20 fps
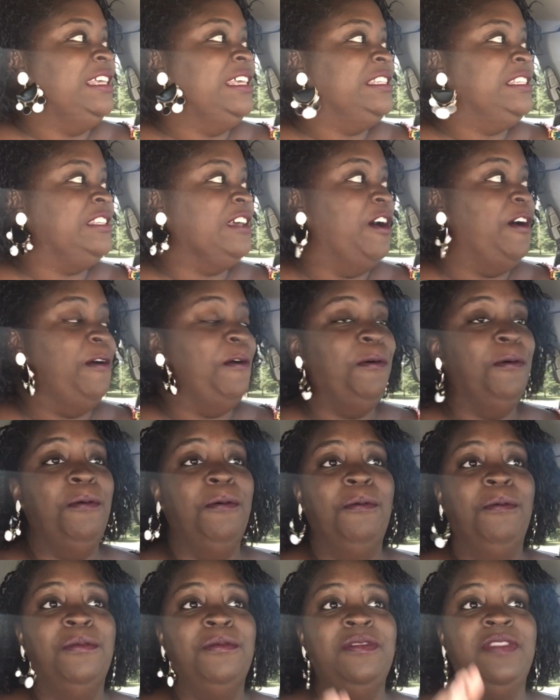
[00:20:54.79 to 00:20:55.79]
So
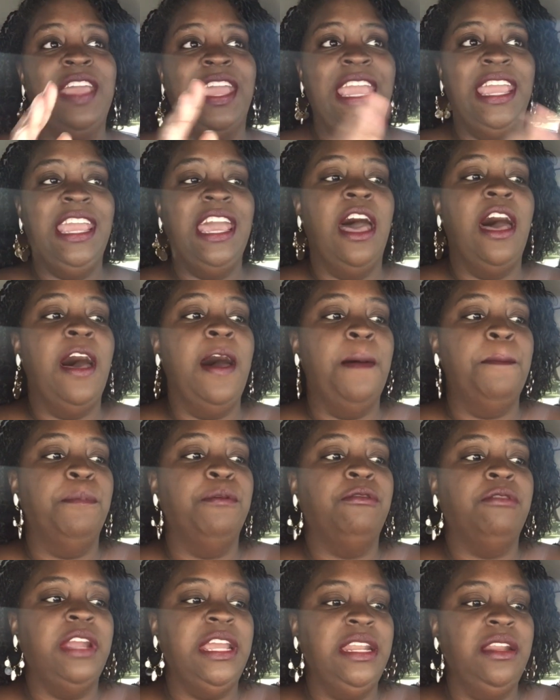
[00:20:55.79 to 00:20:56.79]
they um,
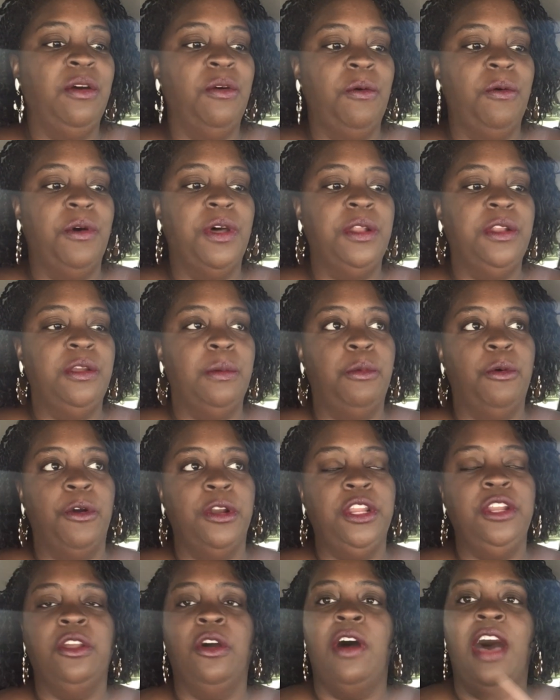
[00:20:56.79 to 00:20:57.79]
print on the
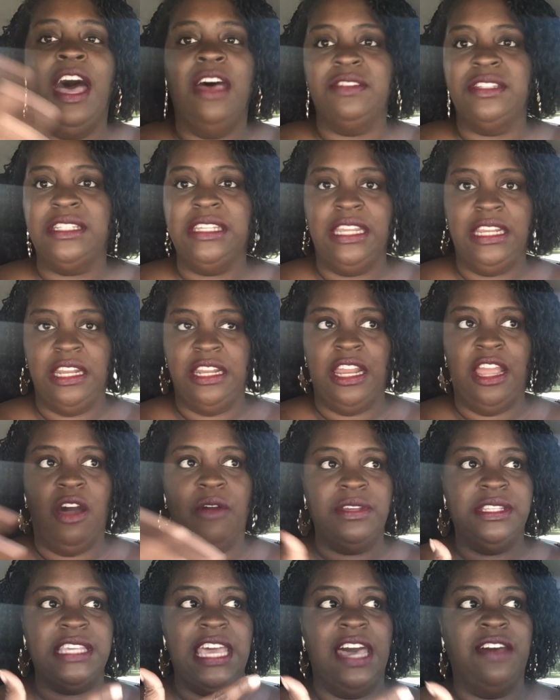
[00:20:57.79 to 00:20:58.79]
board, you know, obviously they
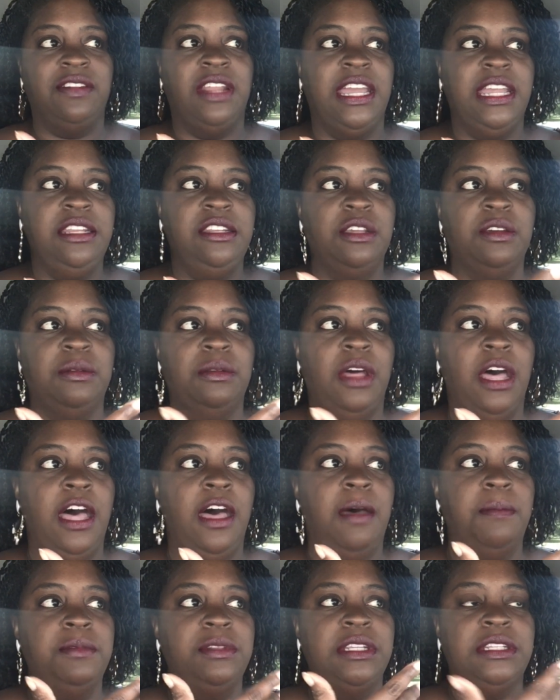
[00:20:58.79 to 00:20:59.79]
always have like the,
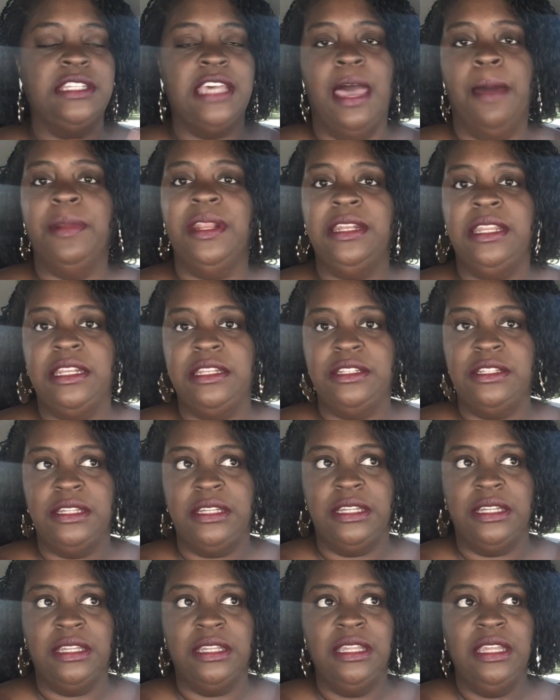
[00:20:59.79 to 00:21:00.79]
um, the time that the,
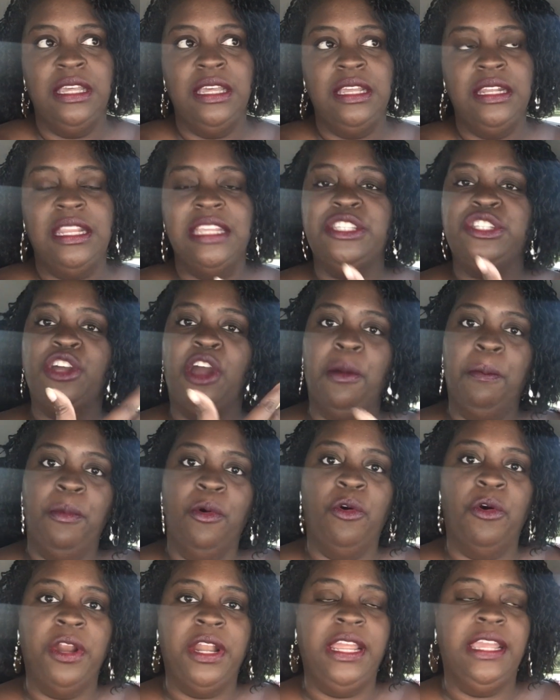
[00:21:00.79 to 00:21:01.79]
the, they start
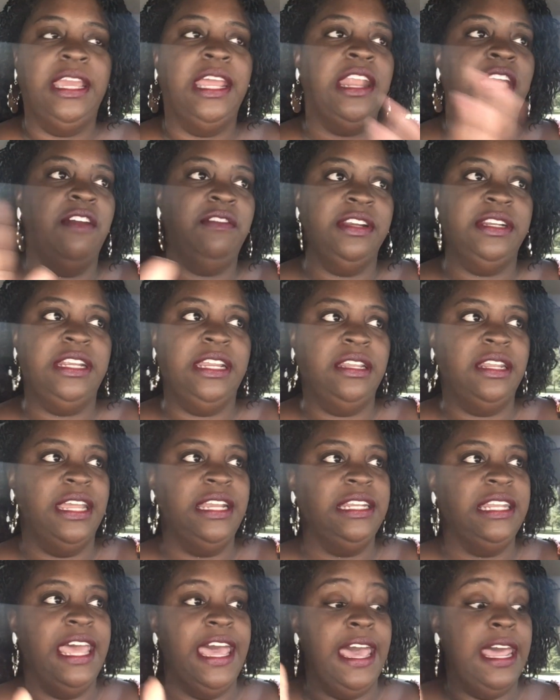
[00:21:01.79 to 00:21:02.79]
boarding and everything
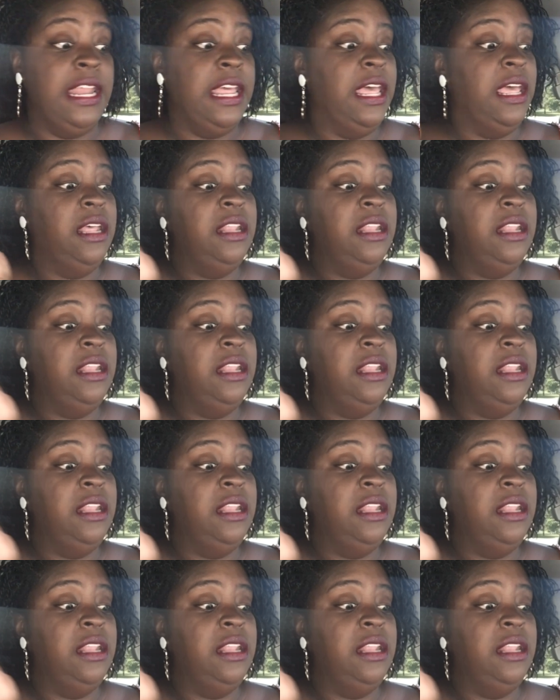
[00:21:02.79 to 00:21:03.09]
like that.